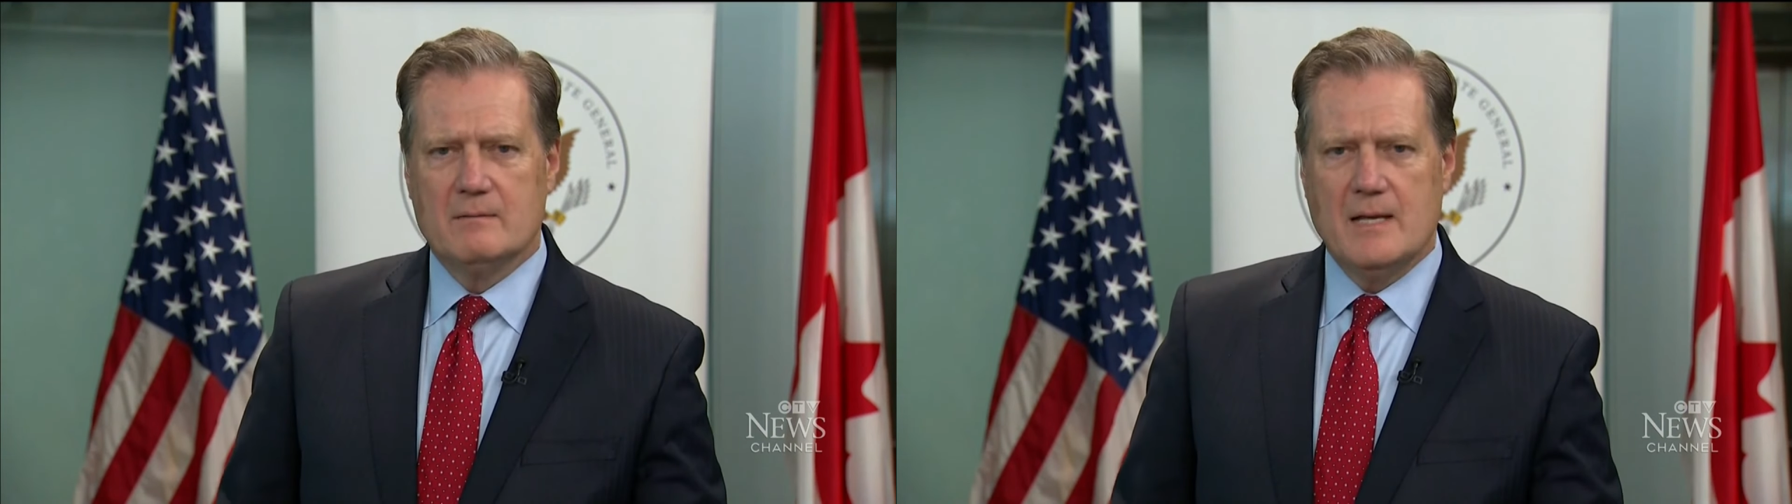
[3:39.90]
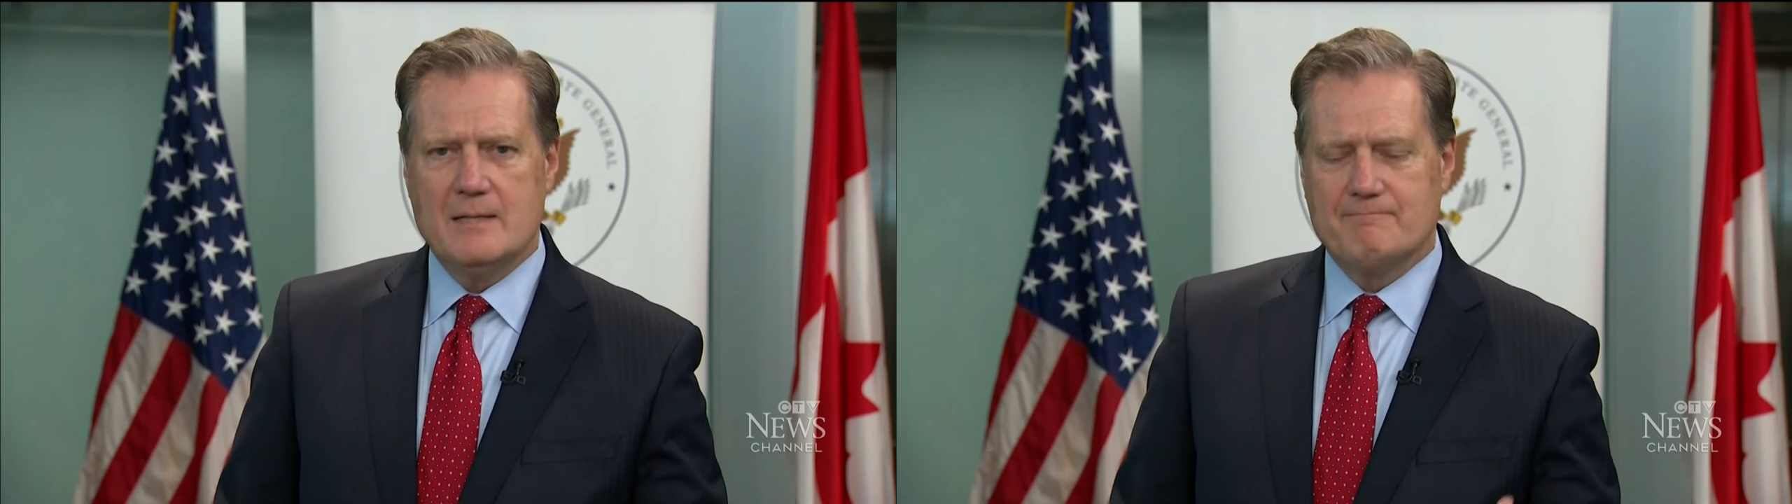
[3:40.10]

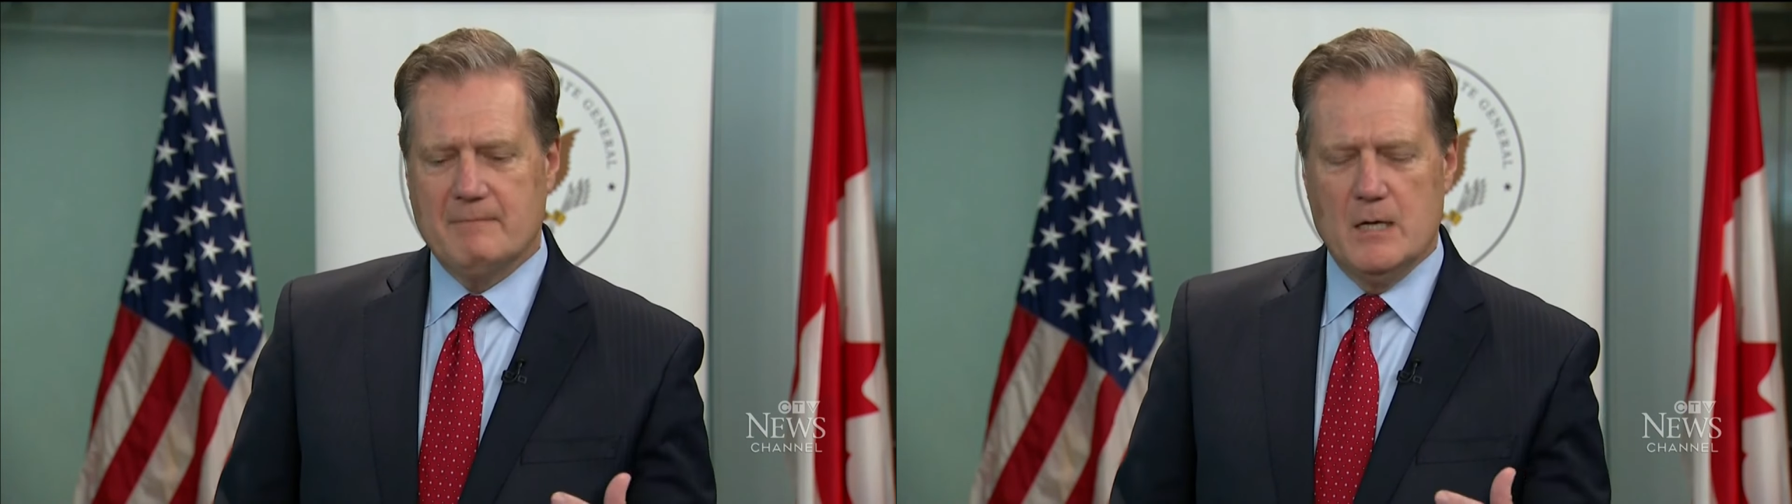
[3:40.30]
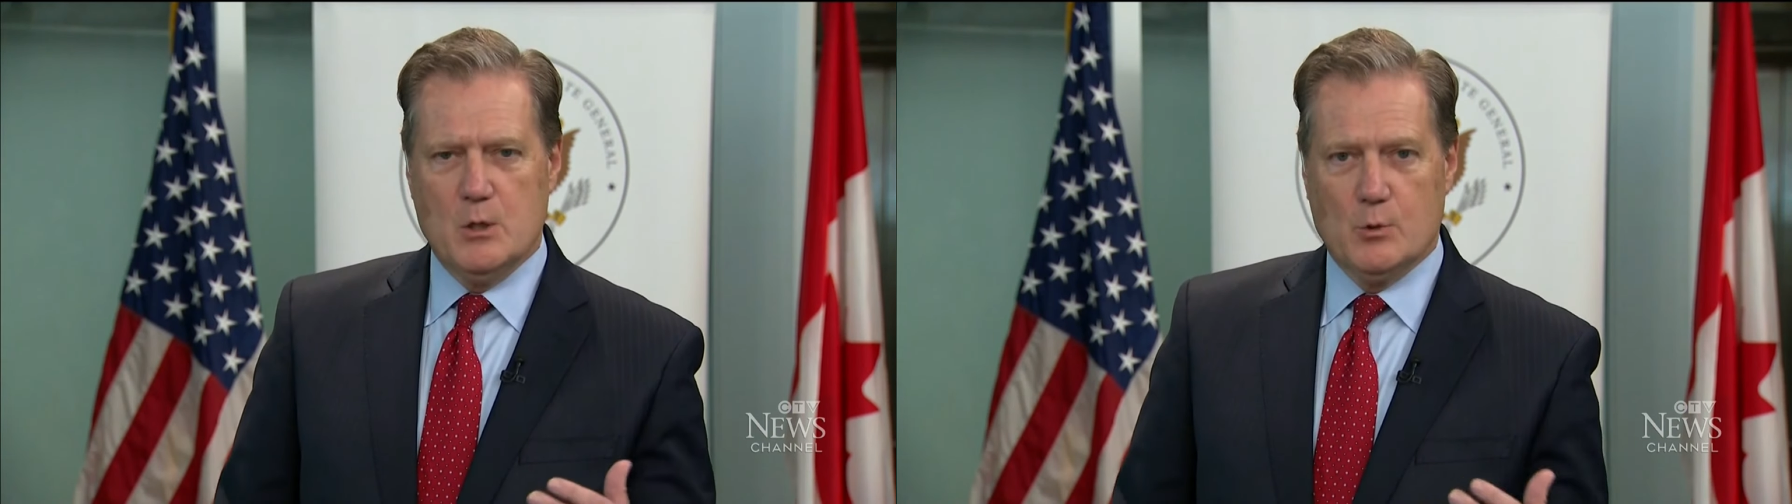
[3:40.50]

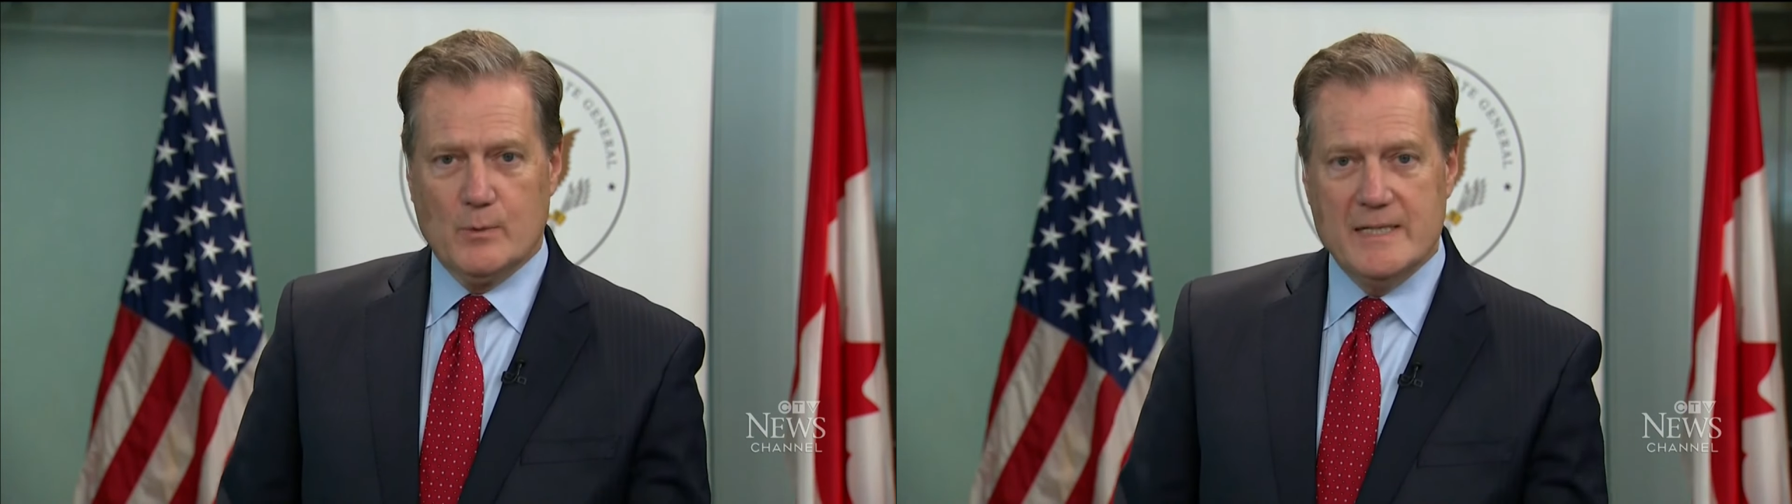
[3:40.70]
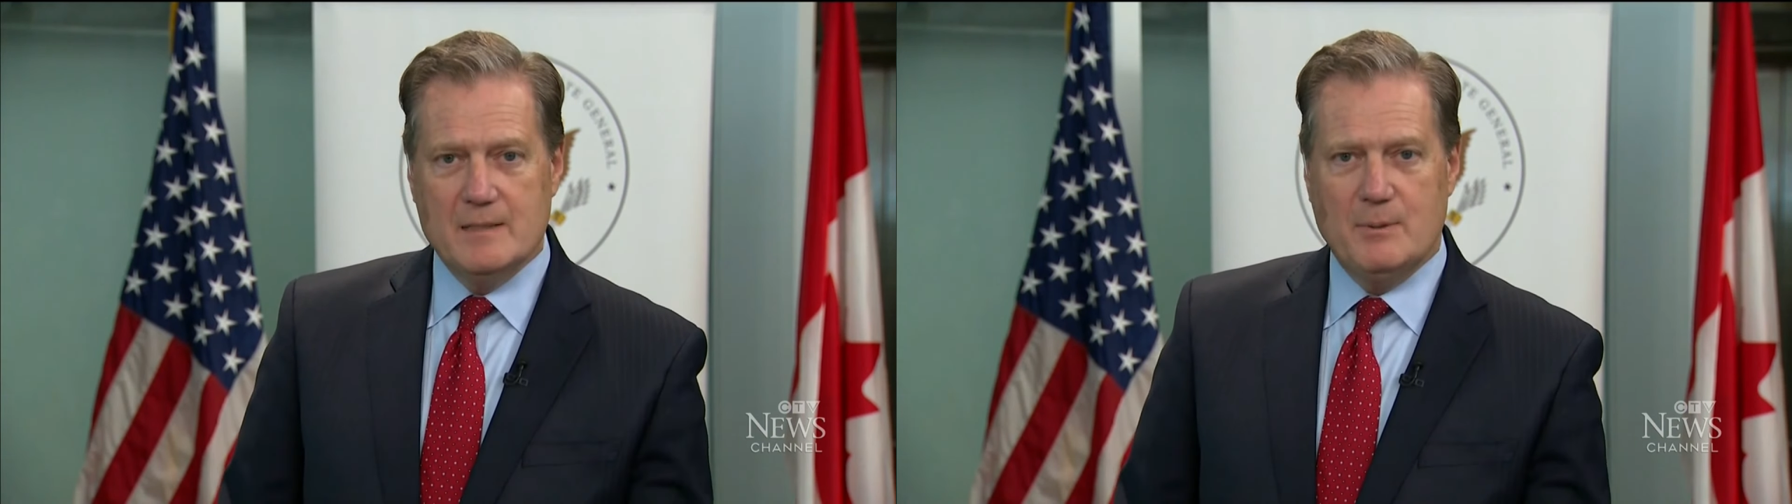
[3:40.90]
that
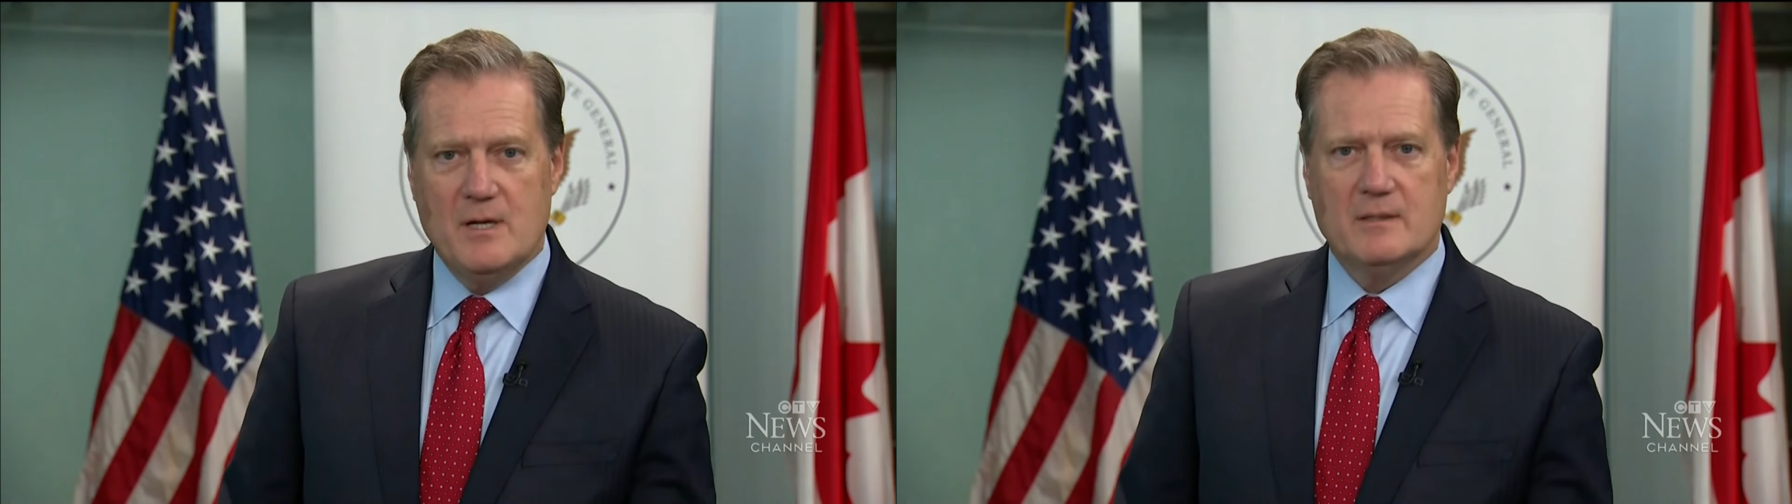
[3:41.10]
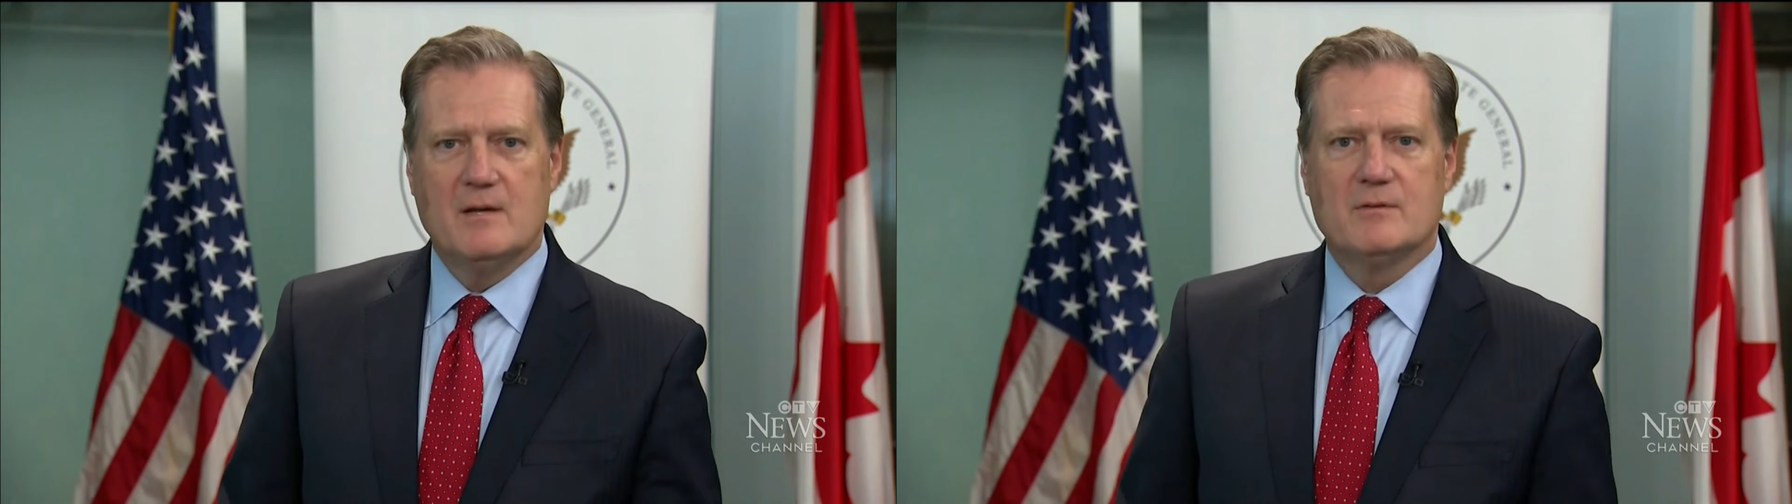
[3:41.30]
agreed
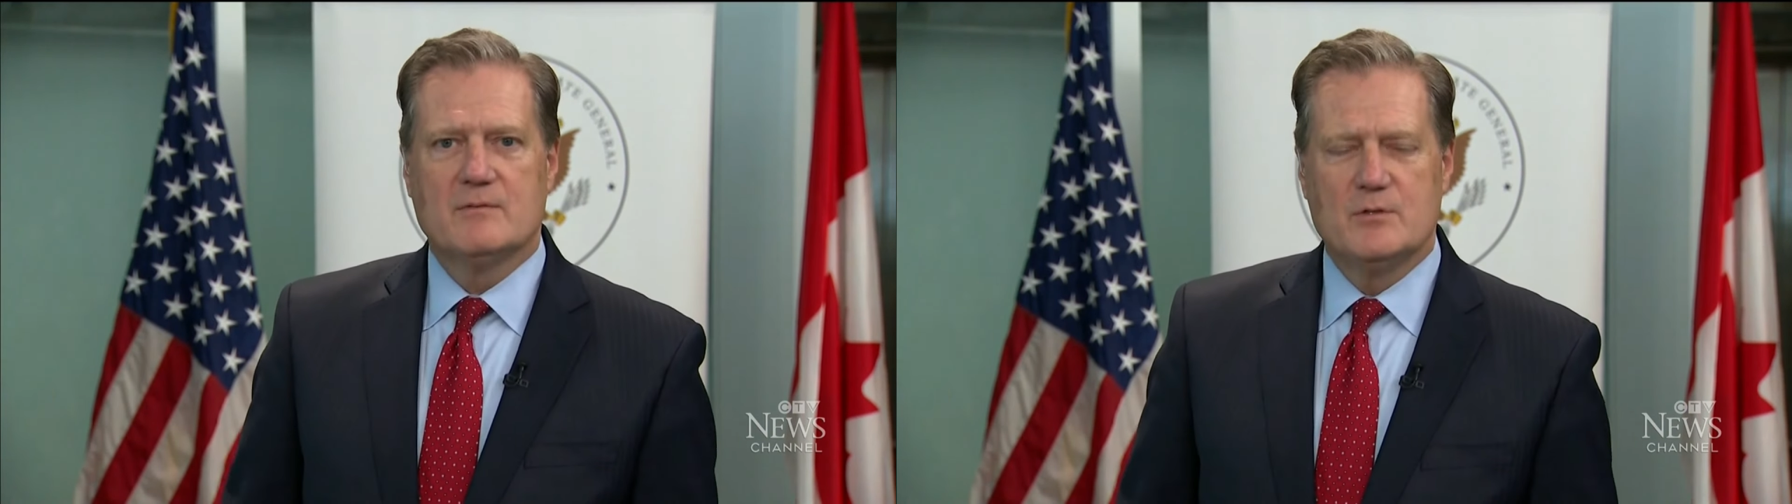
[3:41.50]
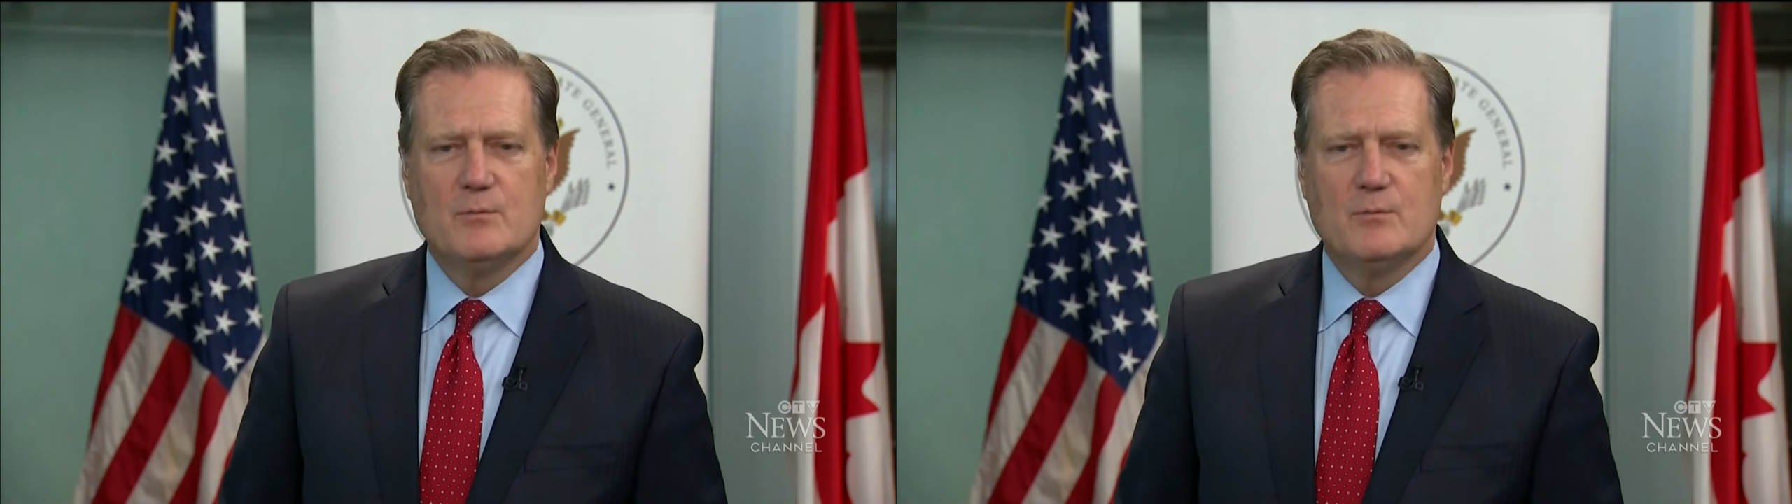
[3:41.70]
upon level of